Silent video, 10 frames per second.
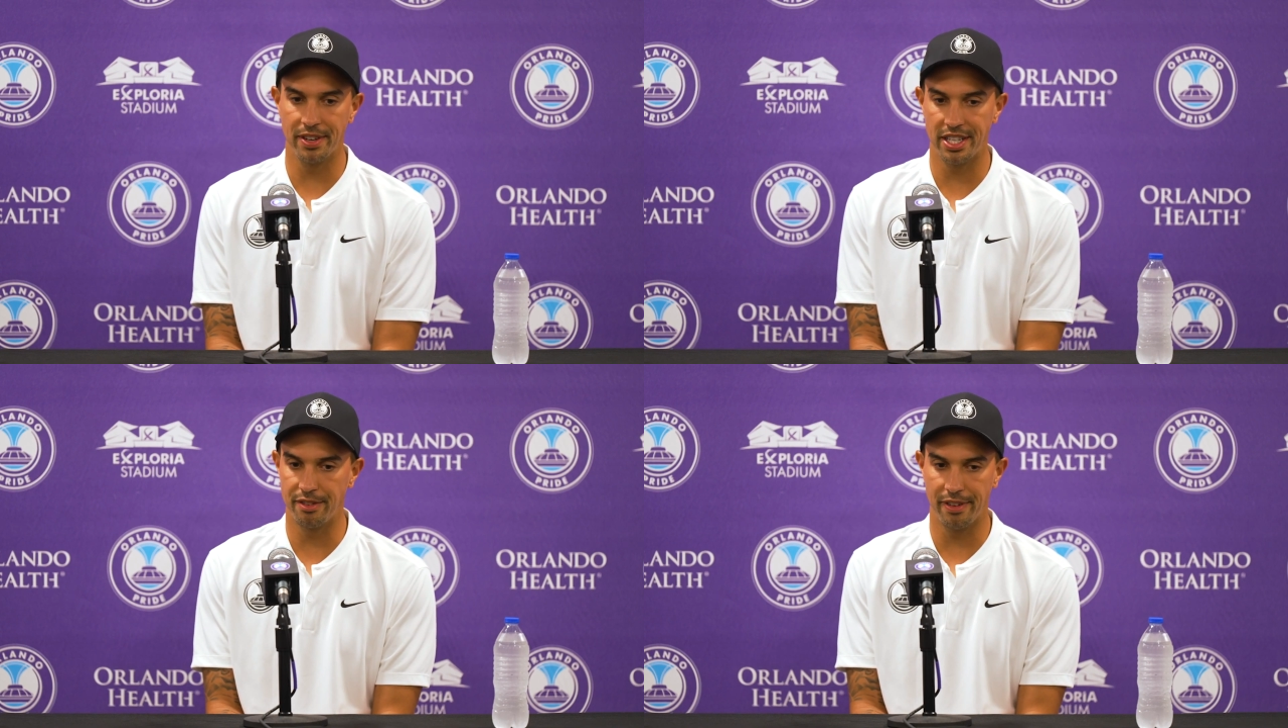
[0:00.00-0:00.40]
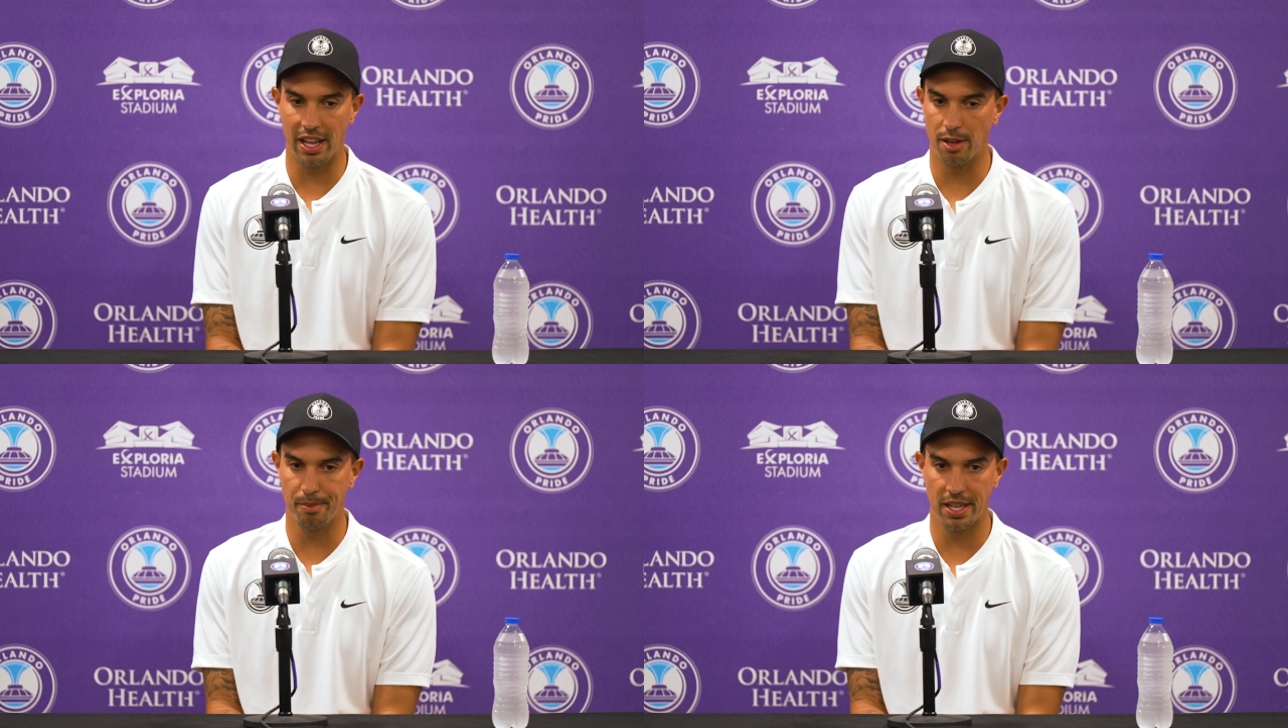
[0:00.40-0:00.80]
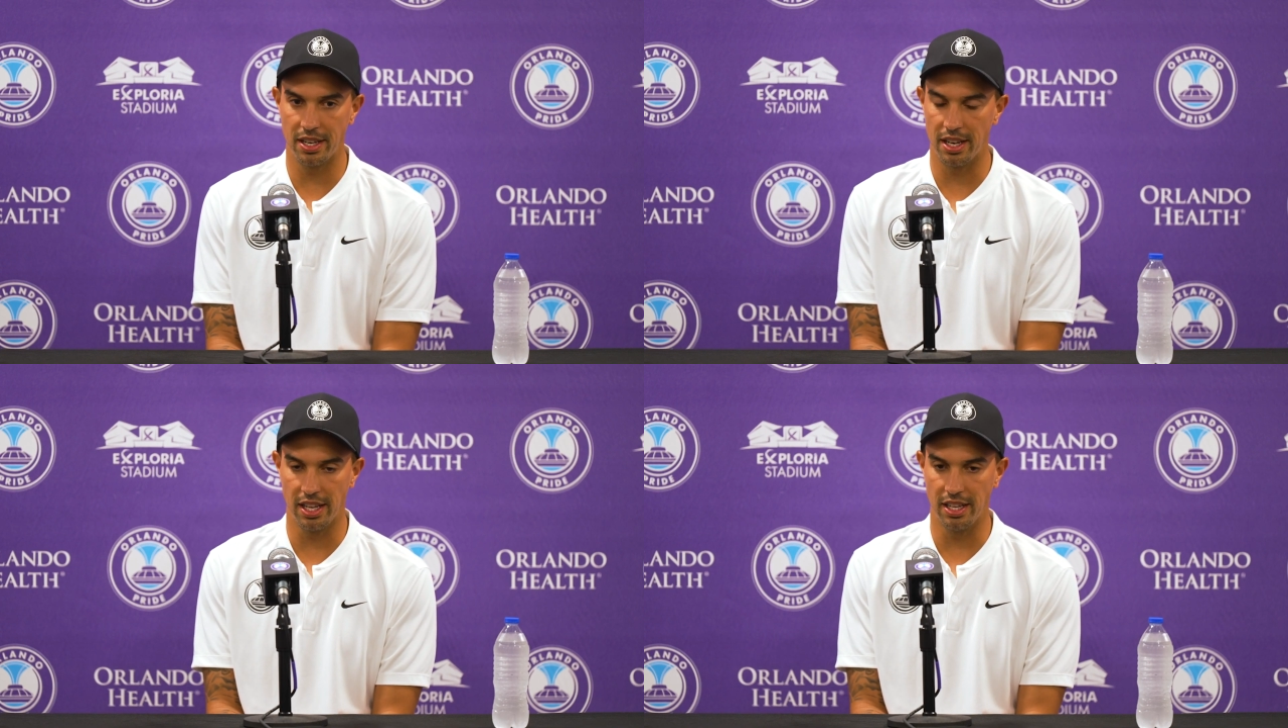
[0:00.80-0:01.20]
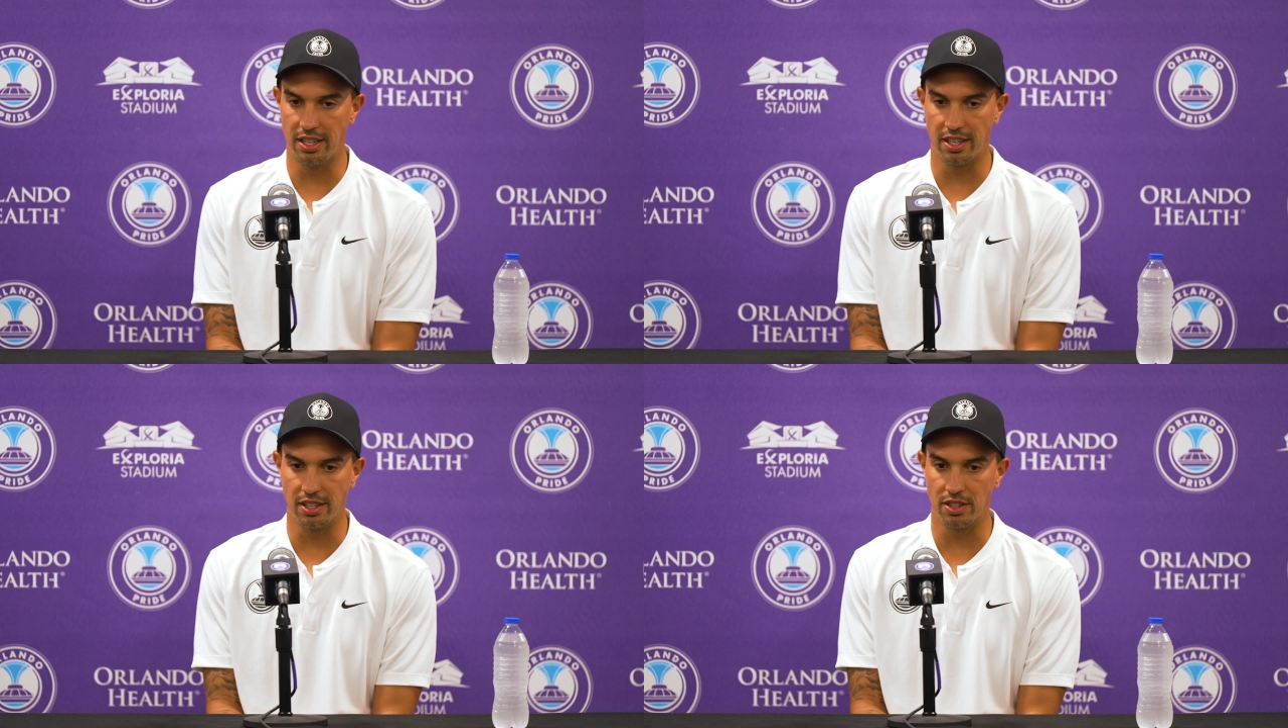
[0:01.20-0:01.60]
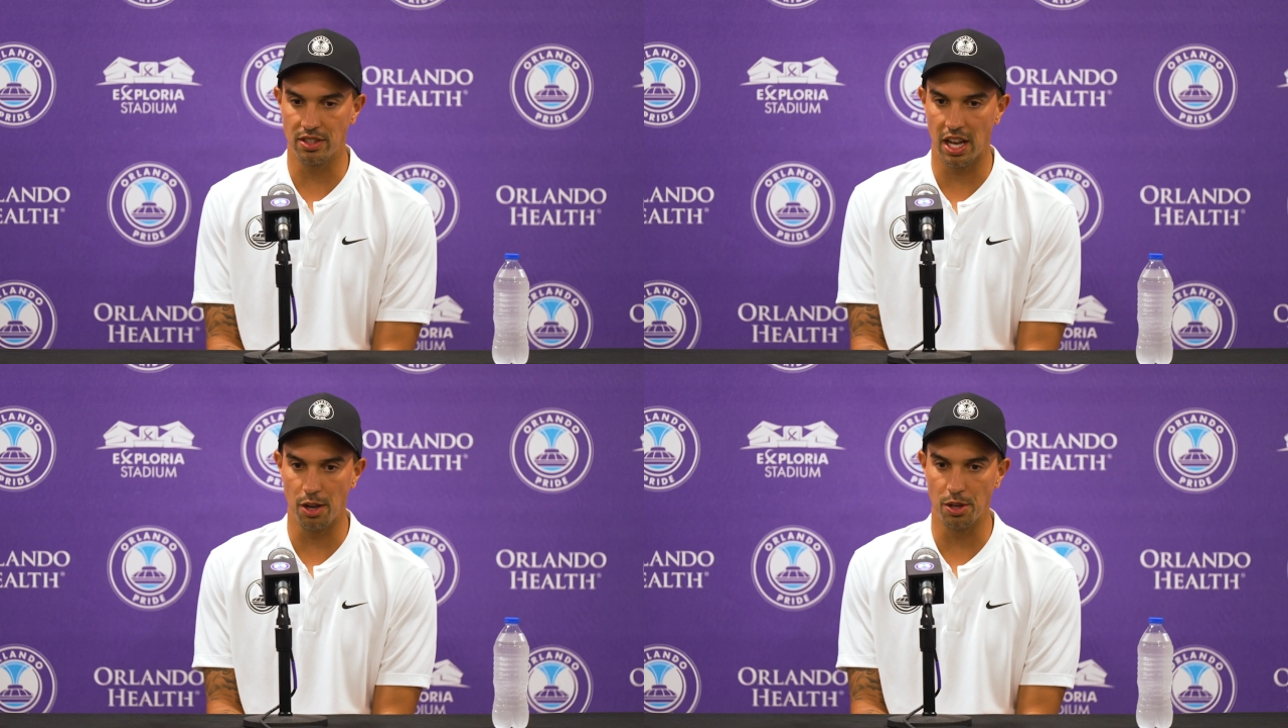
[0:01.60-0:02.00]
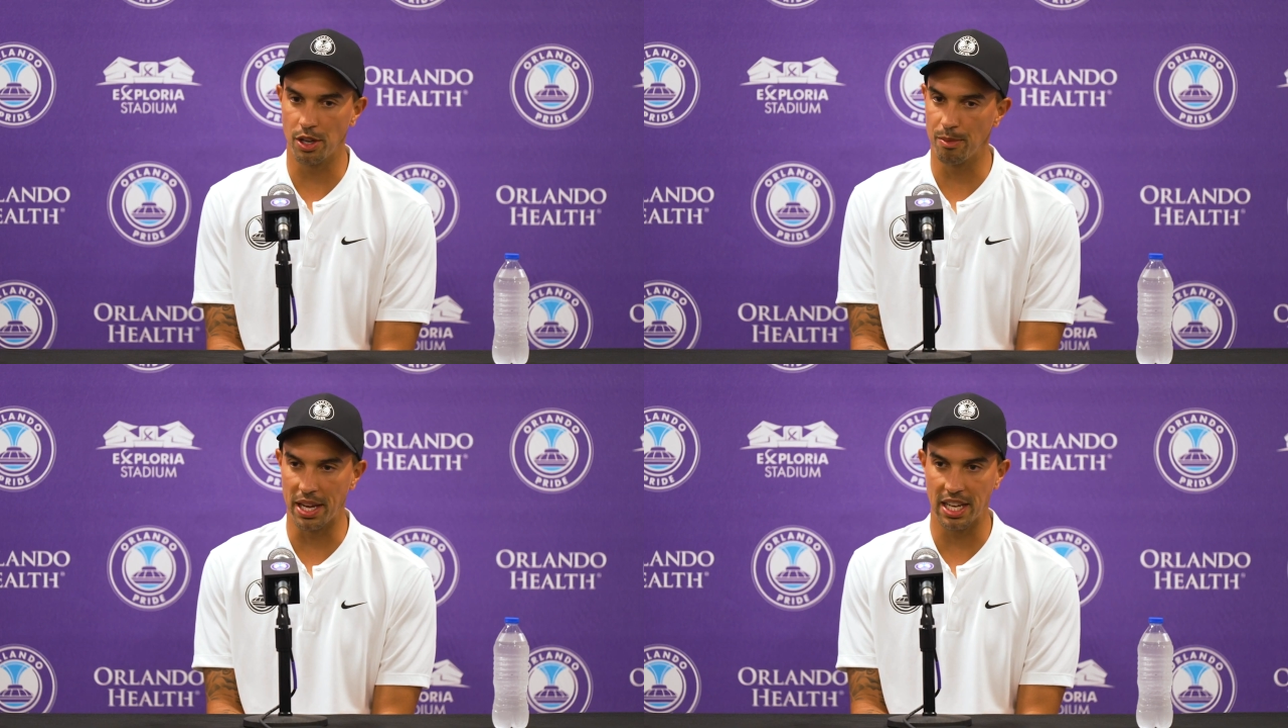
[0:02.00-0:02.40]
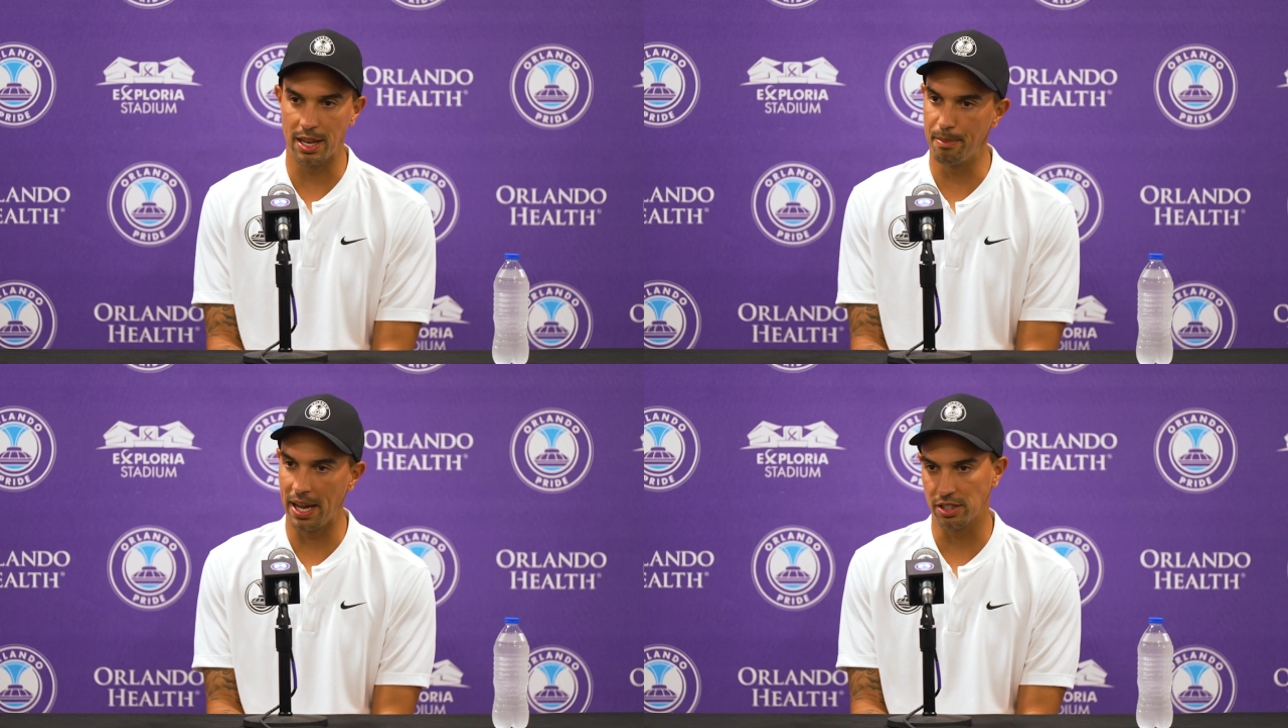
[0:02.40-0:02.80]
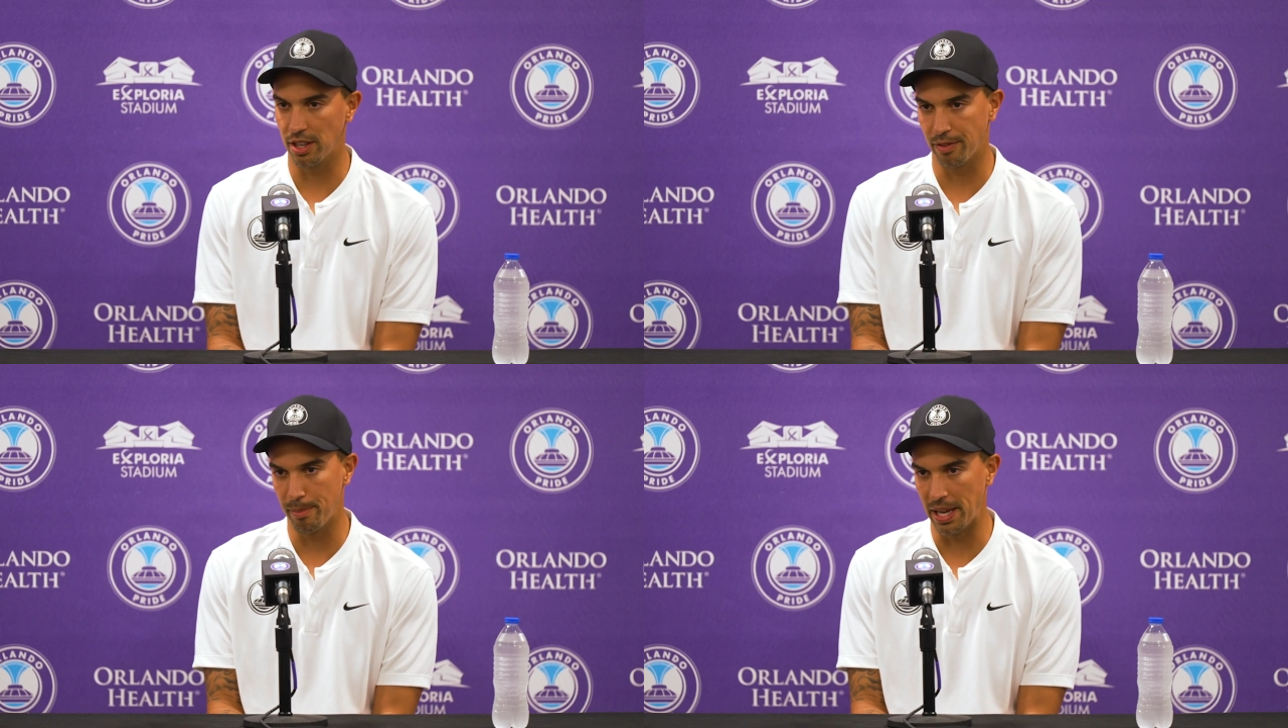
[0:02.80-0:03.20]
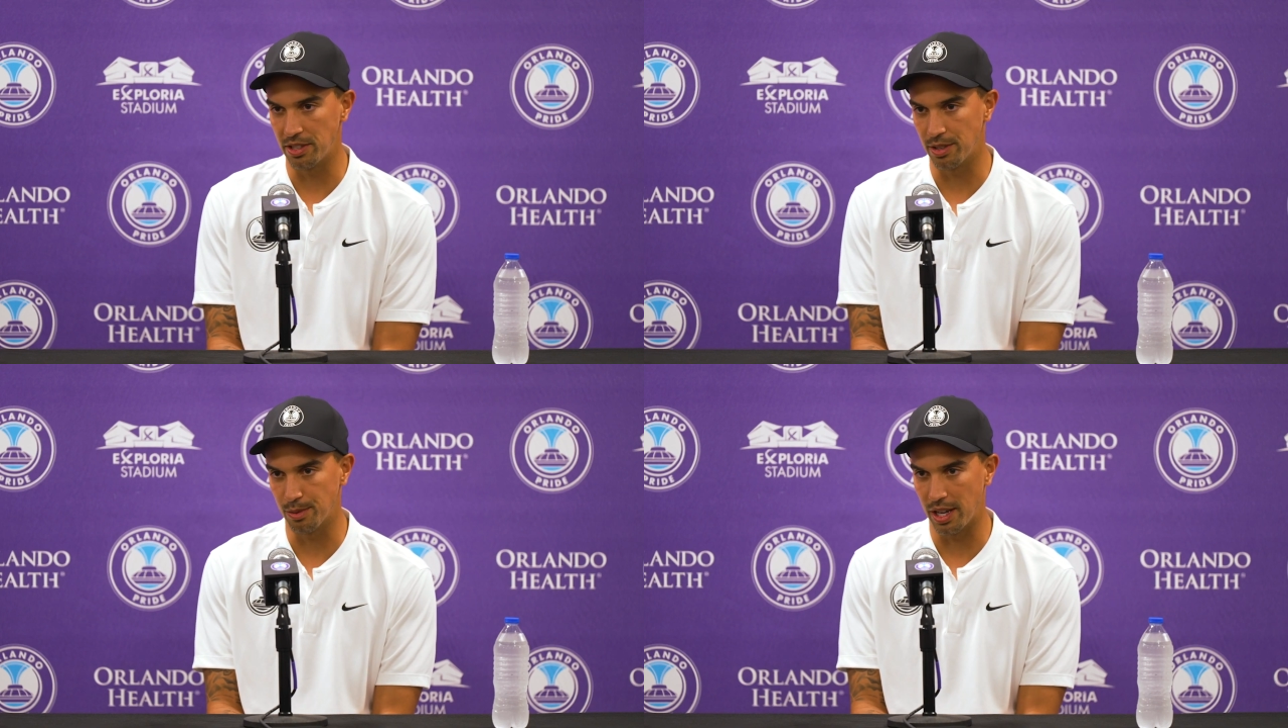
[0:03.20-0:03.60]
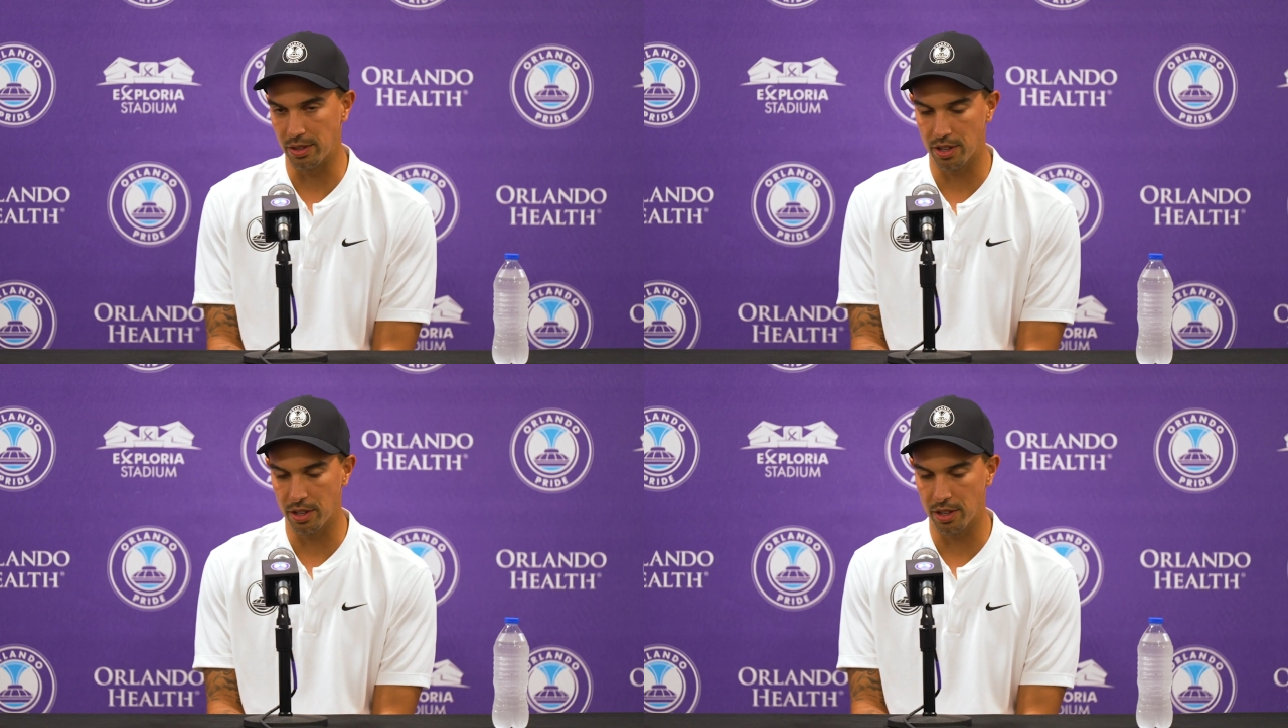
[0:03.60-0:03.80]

of her development is how you can make an impact off the bench as well.